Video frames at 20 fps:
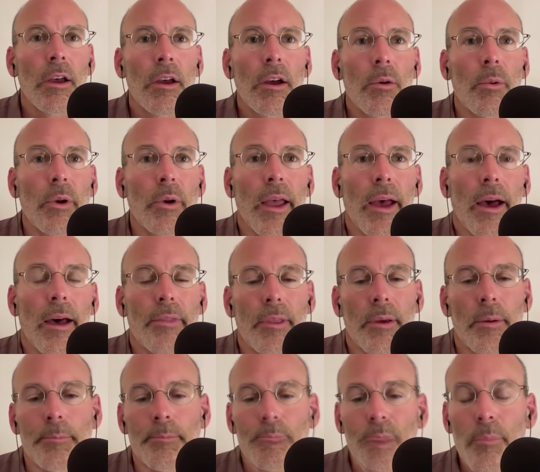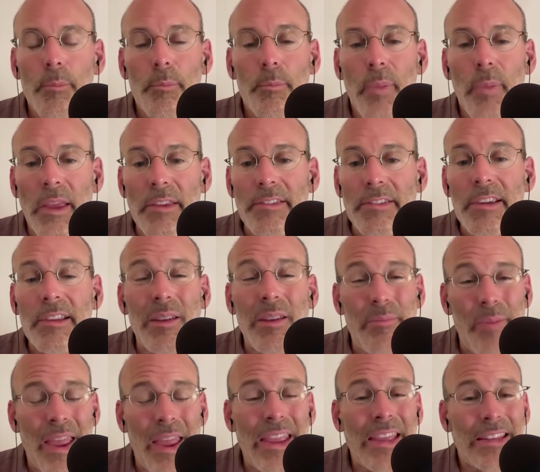we had them basically
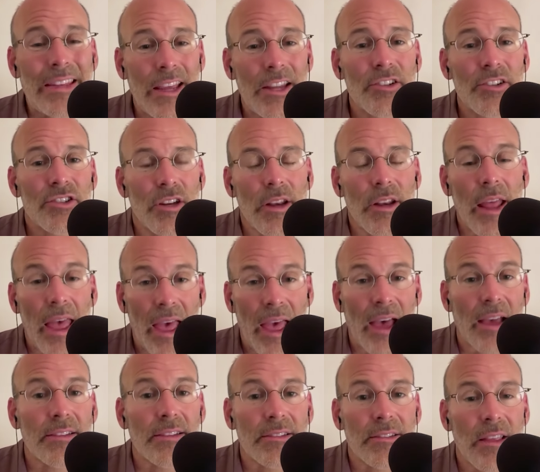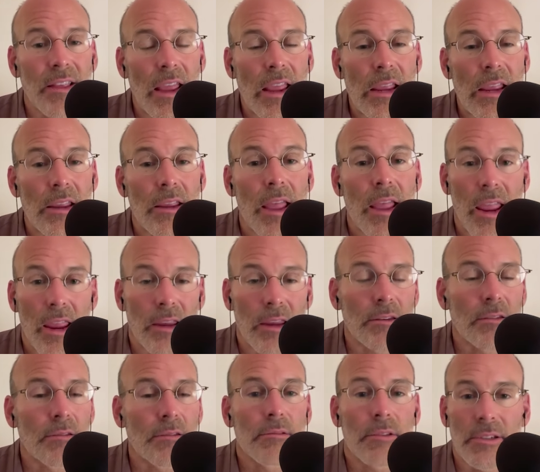pay attention as they
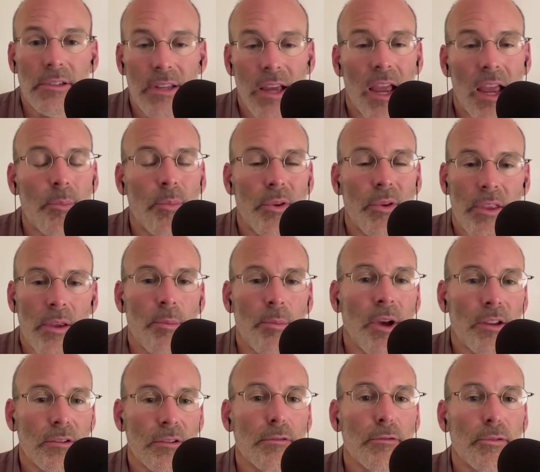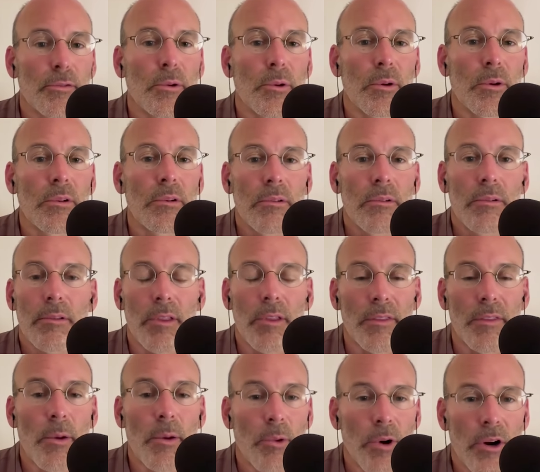ate the type or the amount of food that
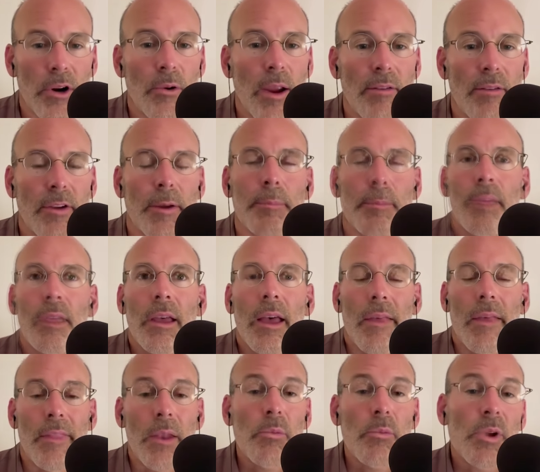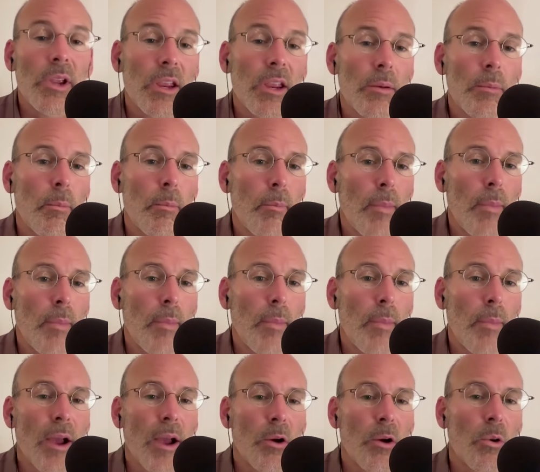they were craving and then we could measure
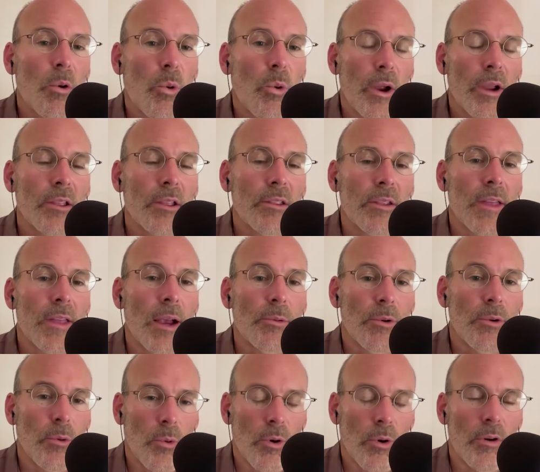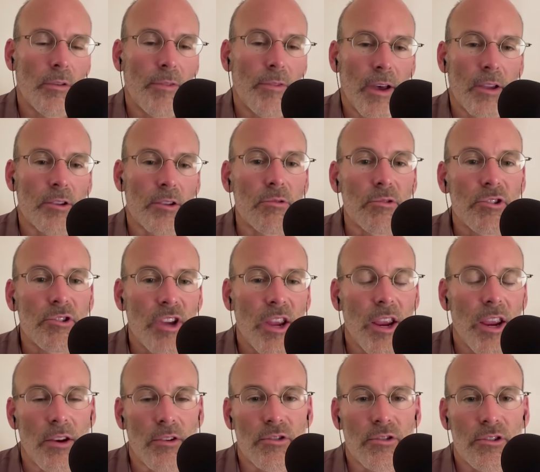how quickly that reward value
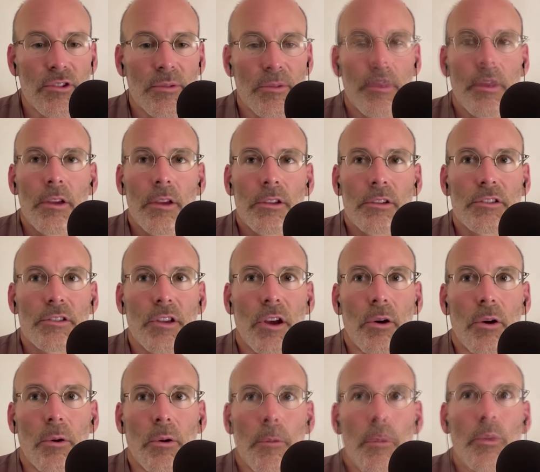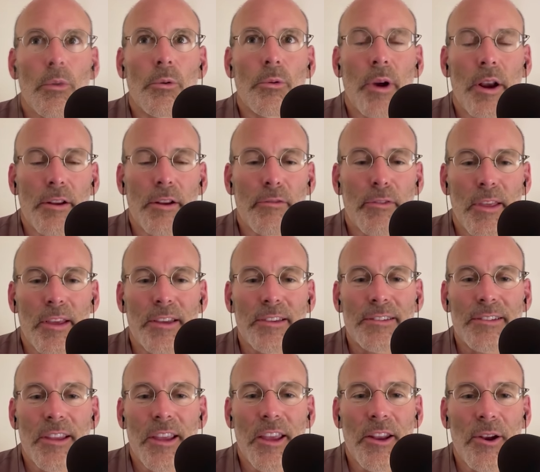changed so ready for
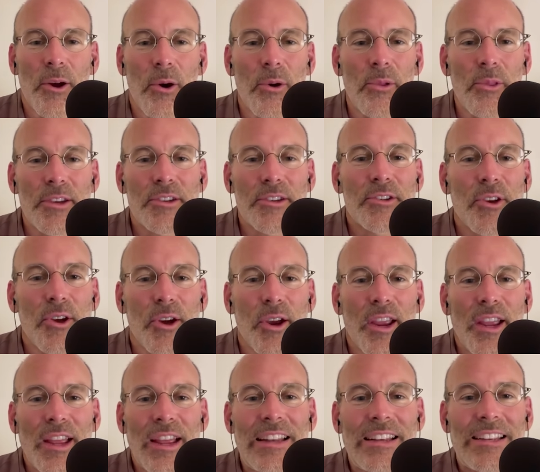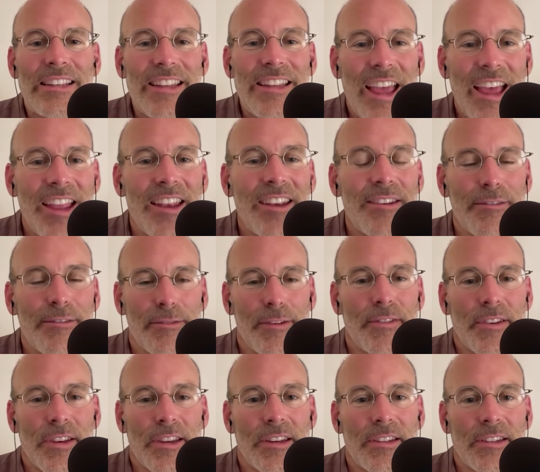this it only took 10 to
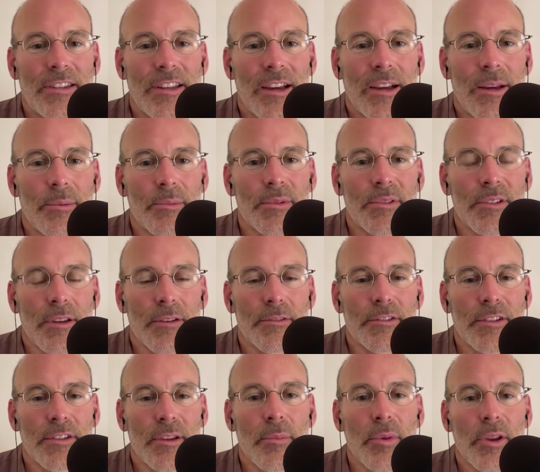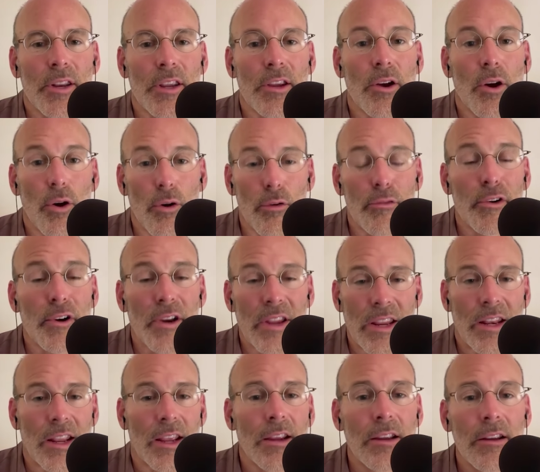15 times of somebody
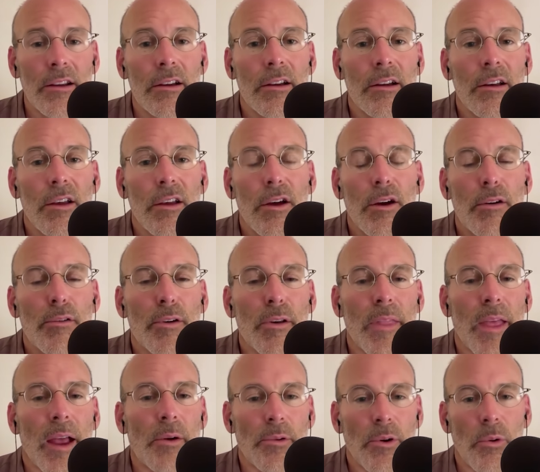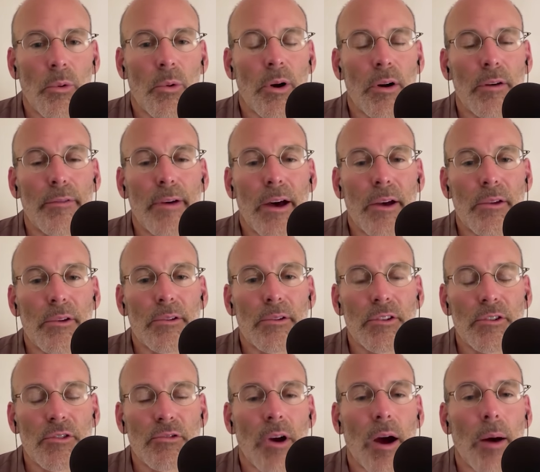overeating for that reward value
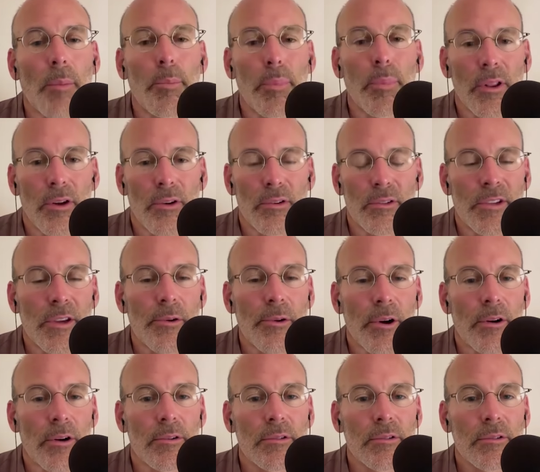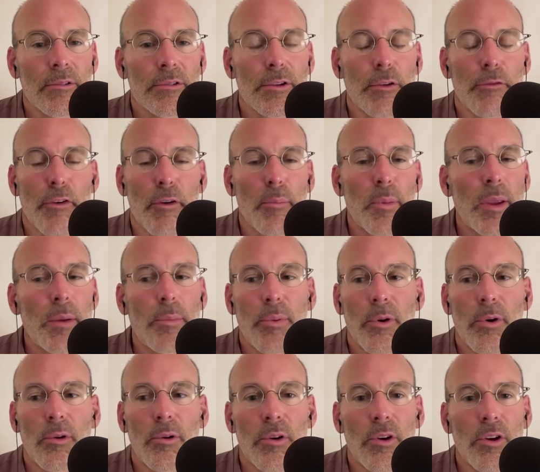to drop below zero so for
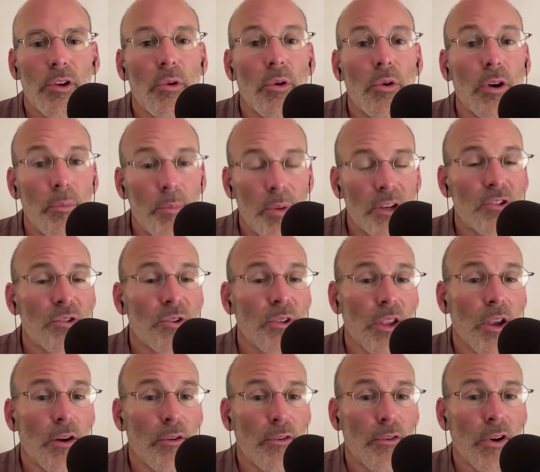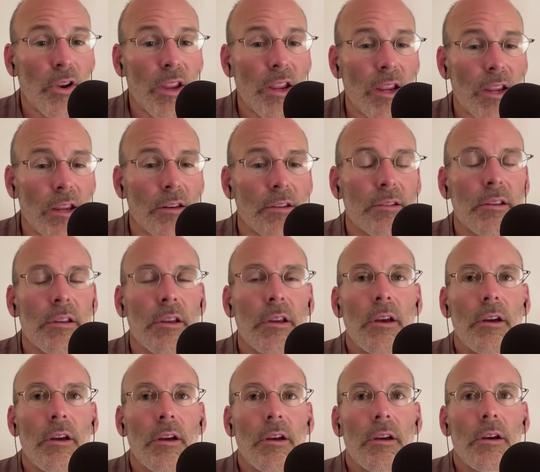people who habitually overeat,
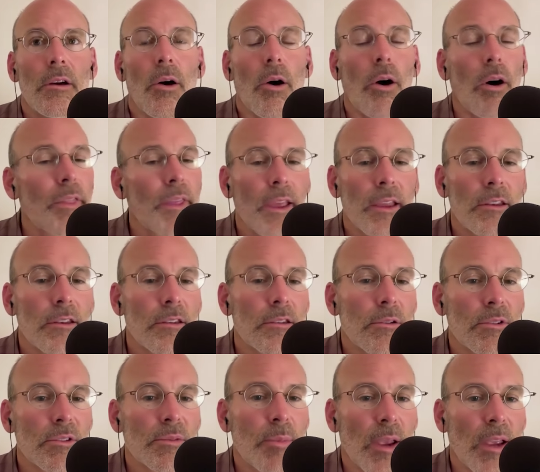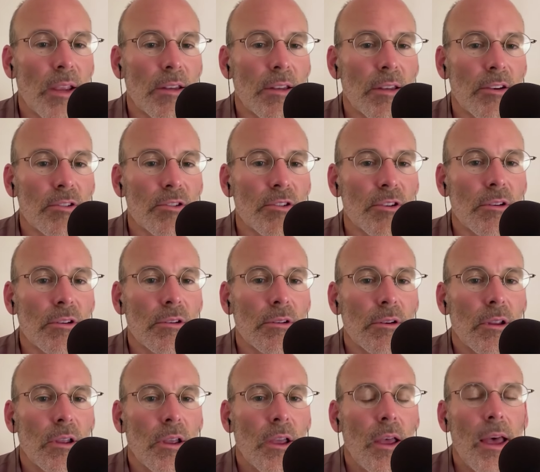all they had to do was pay attention.
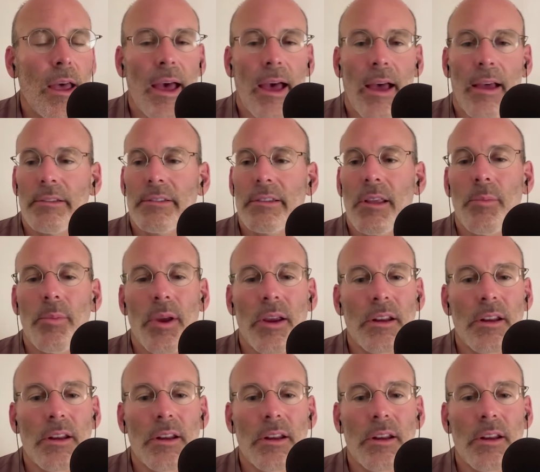As they paid